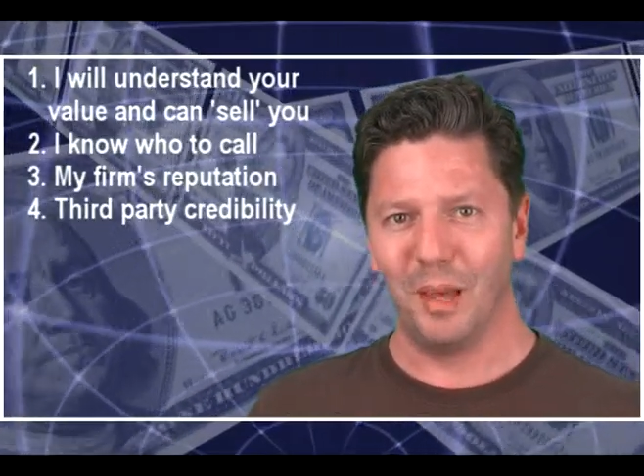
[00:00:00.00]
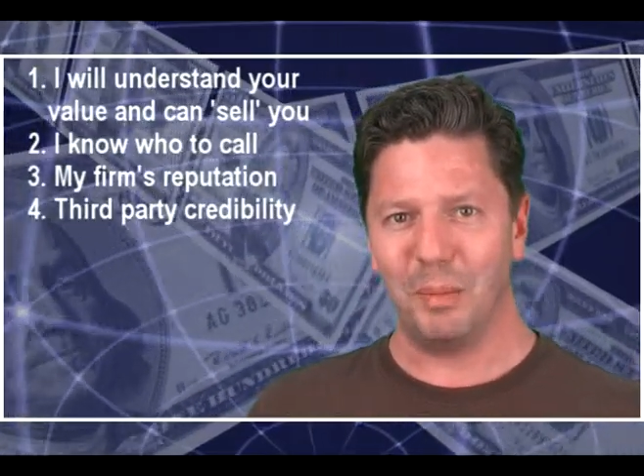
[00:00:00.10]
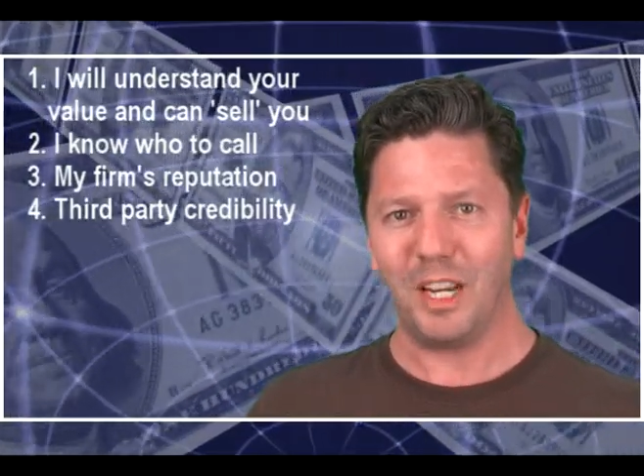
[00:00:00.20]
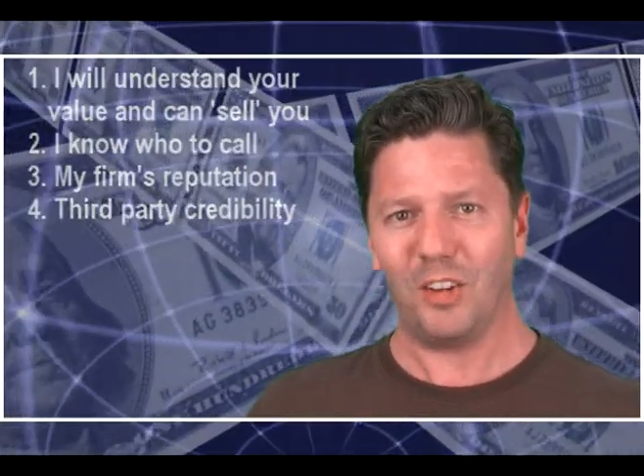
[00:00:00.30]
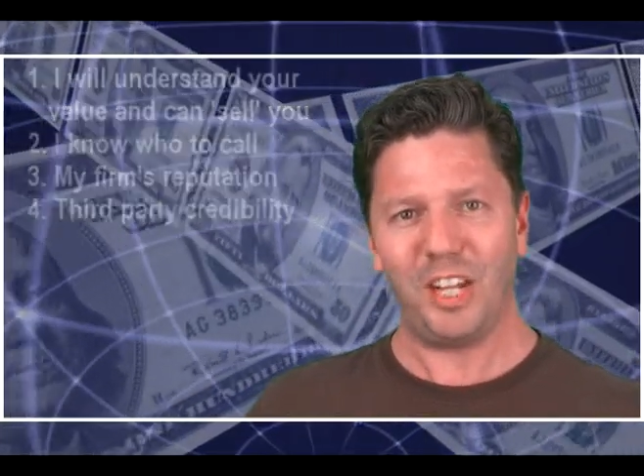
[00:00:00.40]

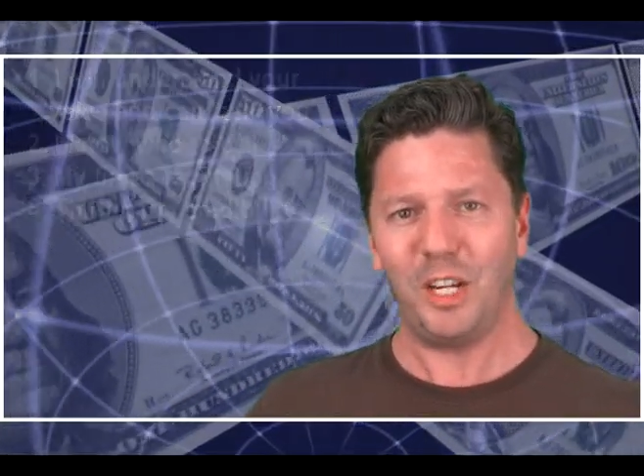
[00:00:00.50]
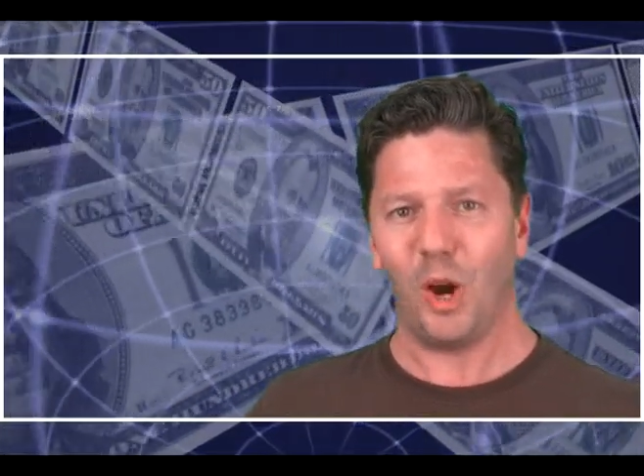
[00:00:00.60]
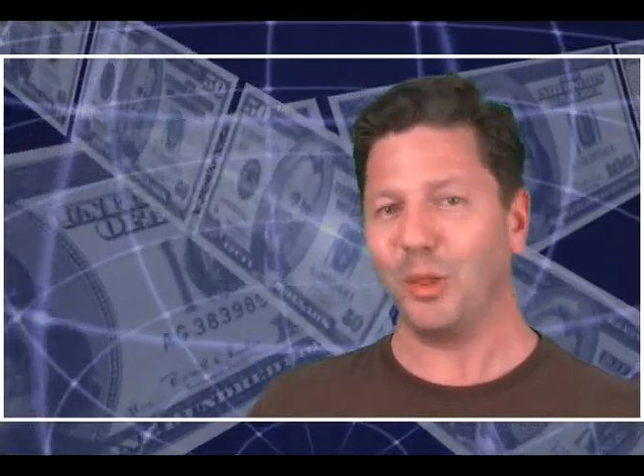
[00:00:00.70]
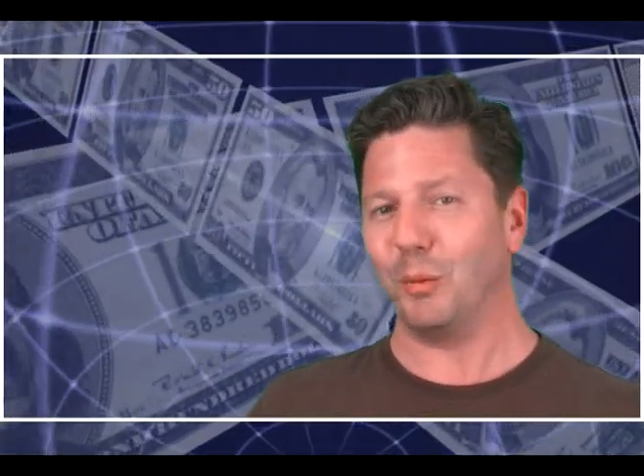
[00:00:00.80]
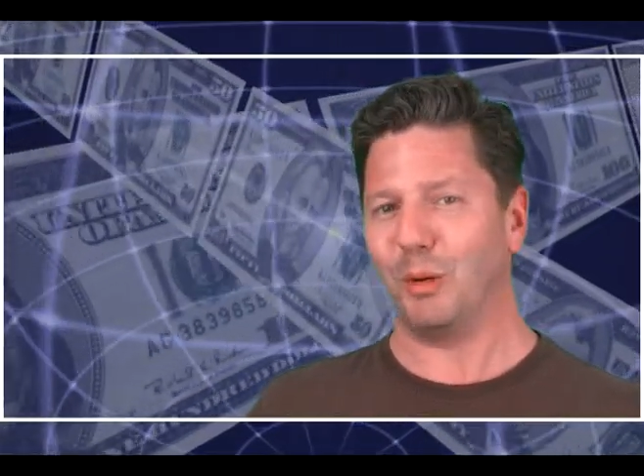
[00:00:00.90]
because they
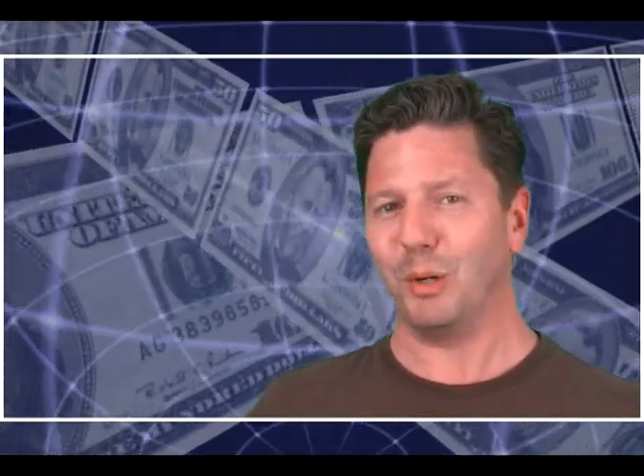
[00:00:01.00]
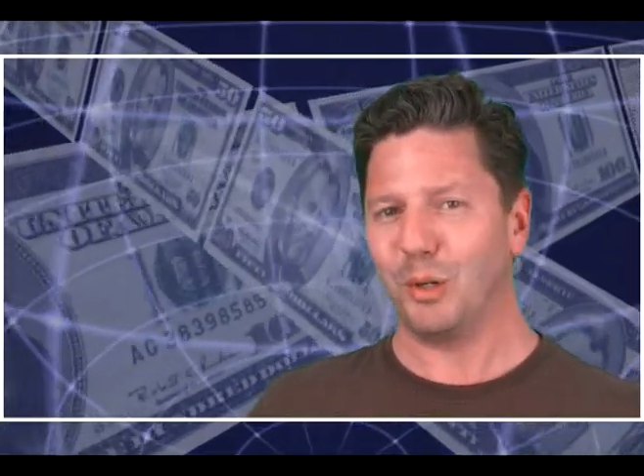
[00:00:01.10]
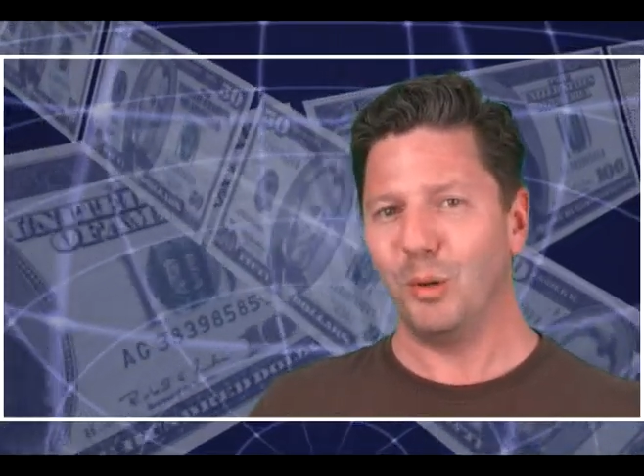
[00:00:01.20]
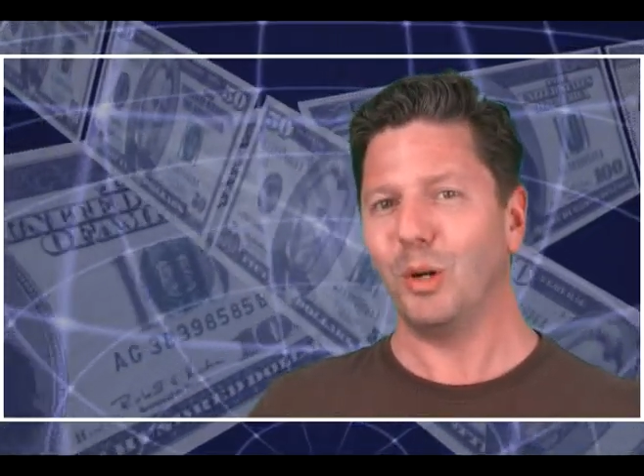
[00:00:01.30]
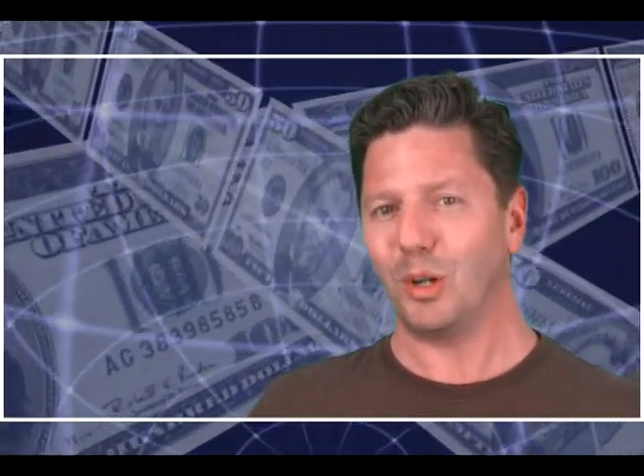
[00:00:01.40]
know that when a
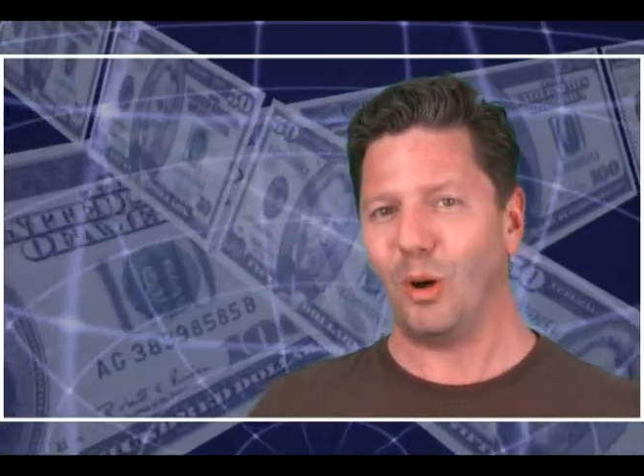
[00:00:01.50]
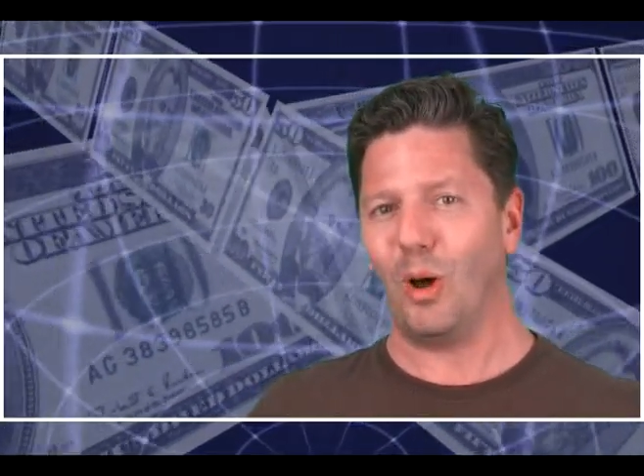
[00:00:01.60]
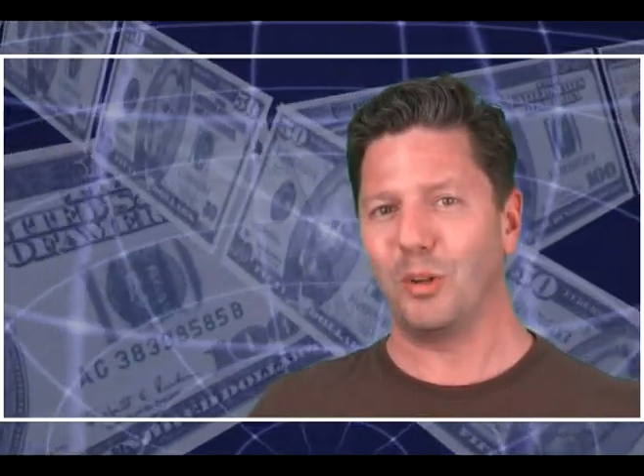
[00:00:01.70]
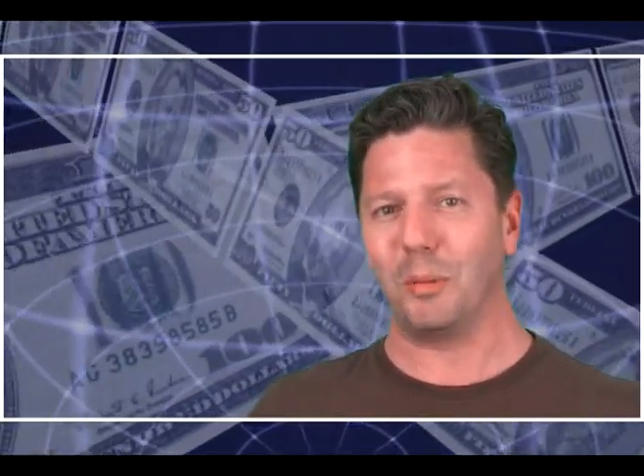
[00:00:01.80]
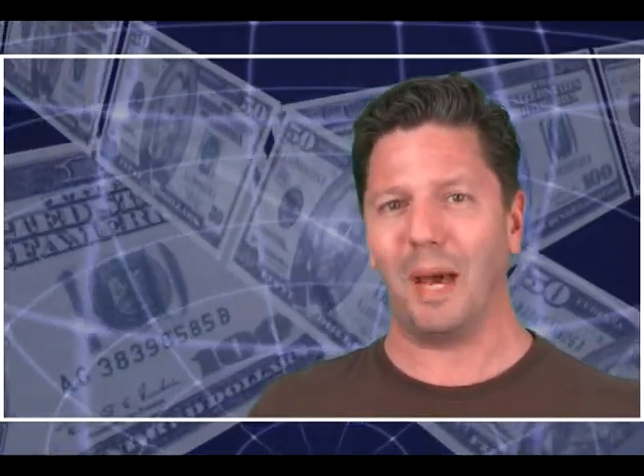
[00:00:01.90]
recruiter
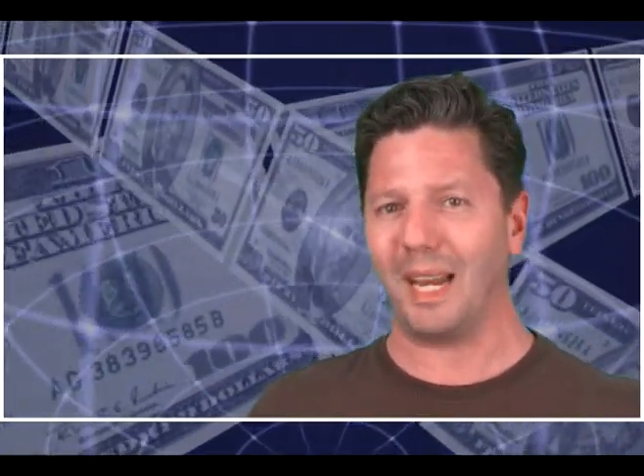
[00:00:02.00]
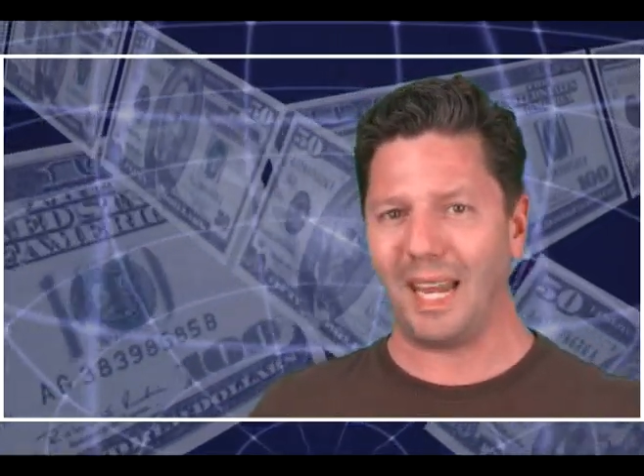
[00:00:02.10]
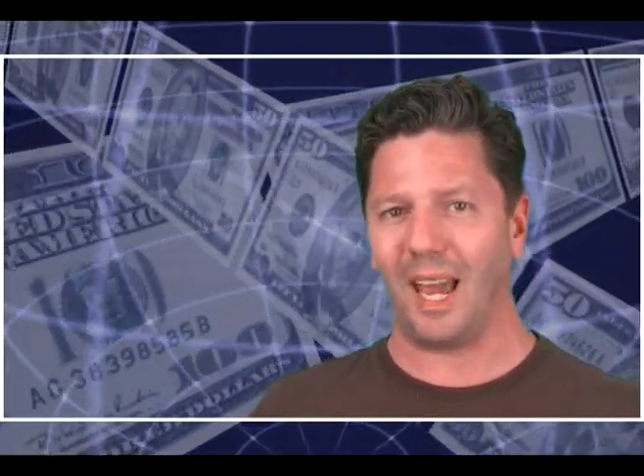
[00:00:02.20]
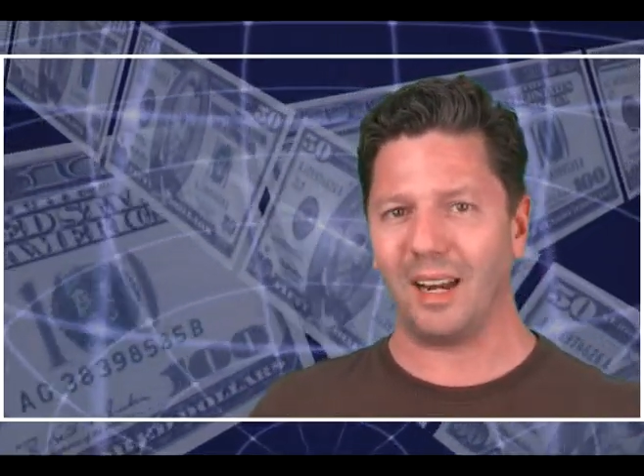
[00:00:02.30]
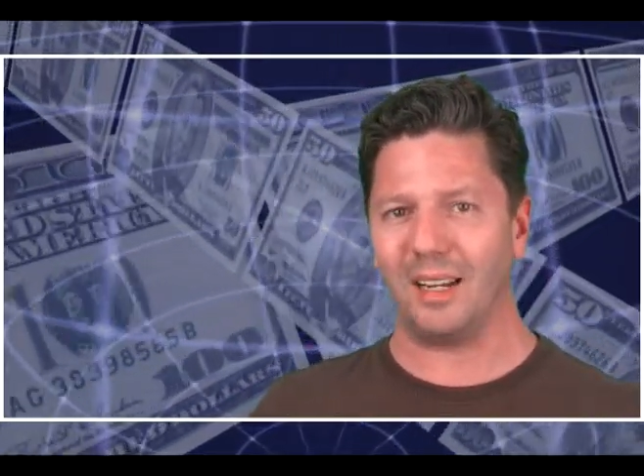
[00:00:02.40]
calls about a
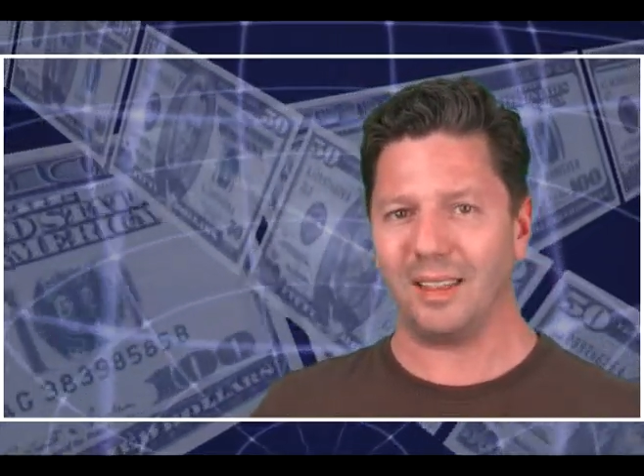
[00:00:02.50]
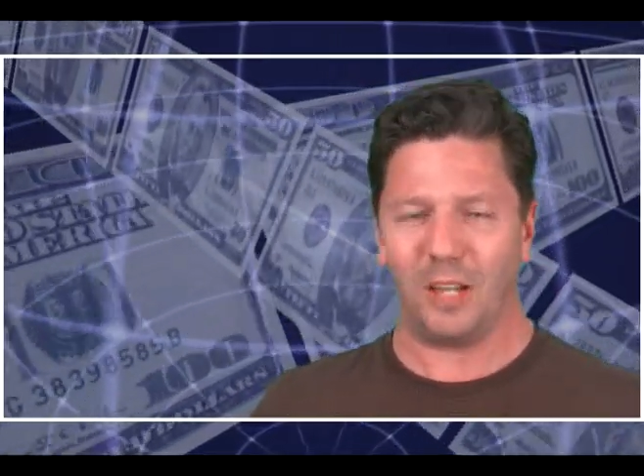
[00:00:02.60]
candidate,